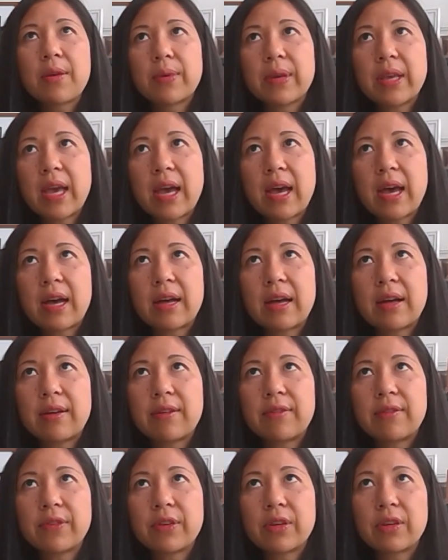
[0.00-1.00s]
We
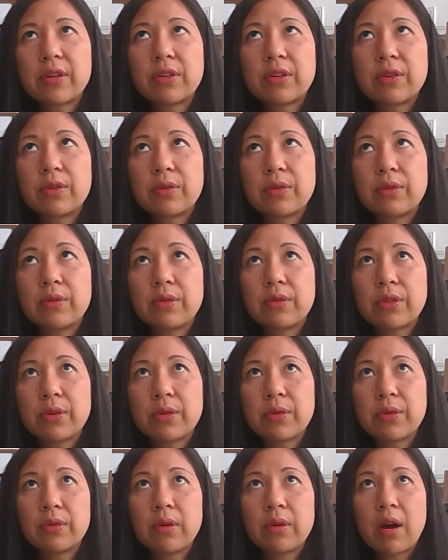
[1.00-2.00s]
have youth
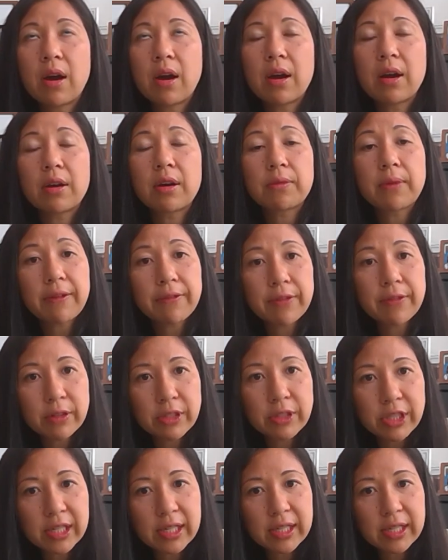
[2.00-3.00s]
who are
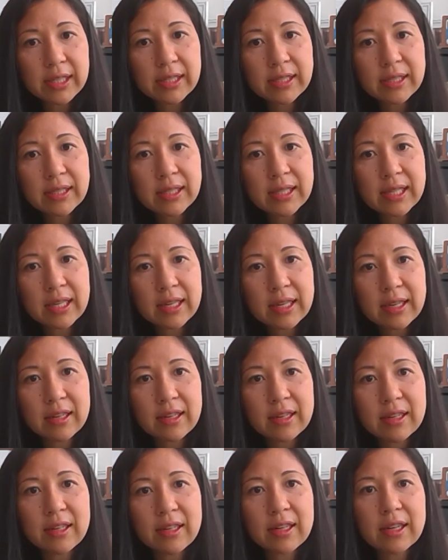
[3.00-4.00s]
refugees
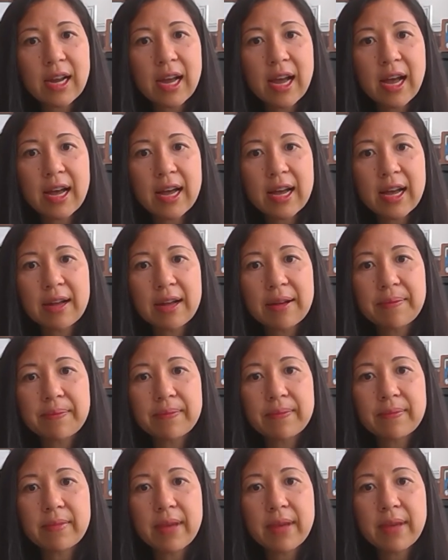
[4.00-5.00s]
here,
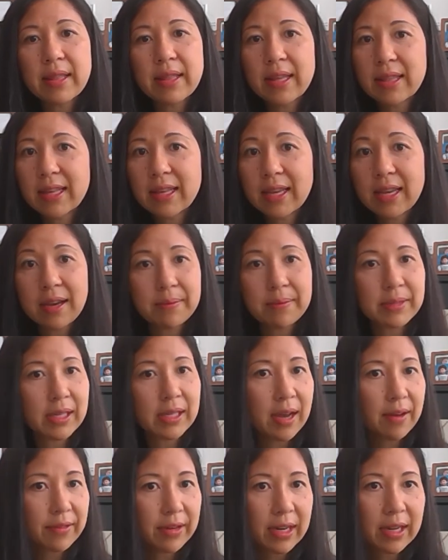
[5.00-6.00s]
and then they come to
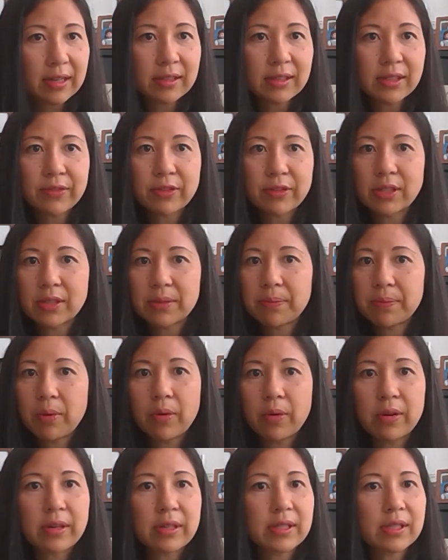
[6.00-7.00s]
Covenant House for
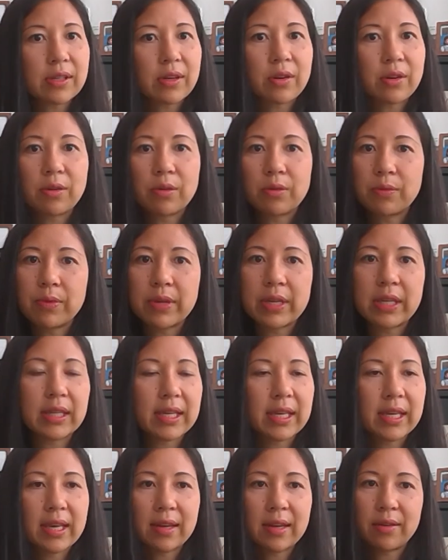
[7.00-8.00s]
support. So
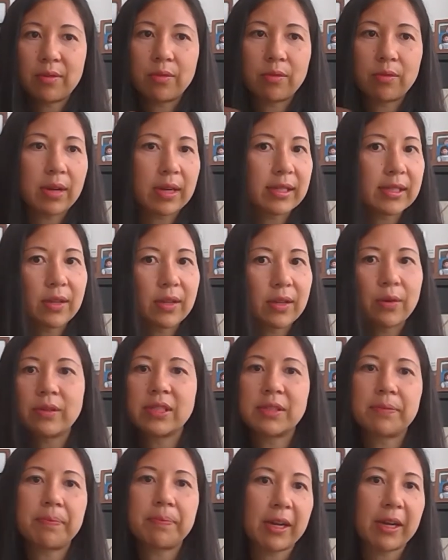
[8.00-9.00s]
really, it runs a whole
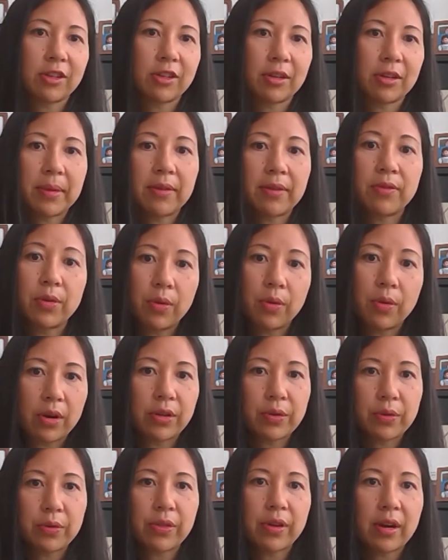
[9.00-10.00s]
spectrum of who our
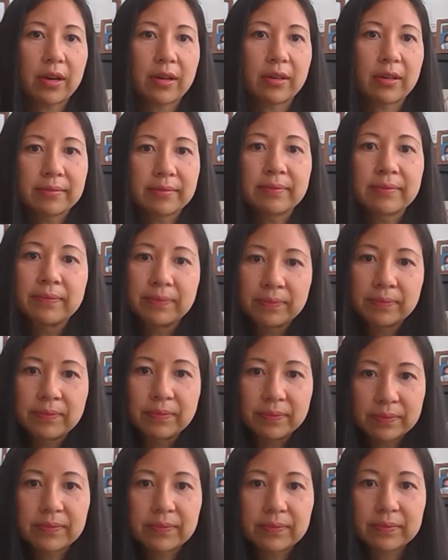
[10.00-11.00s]
youth
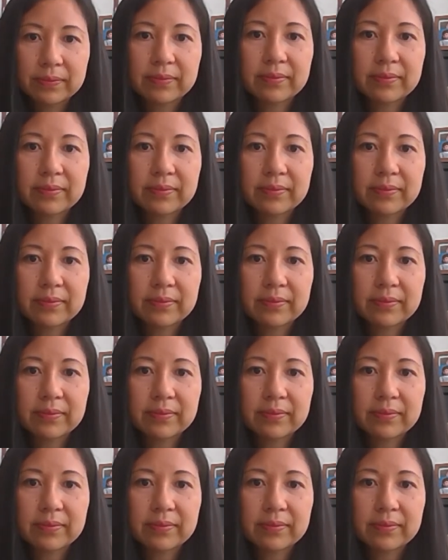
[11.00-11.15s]
are.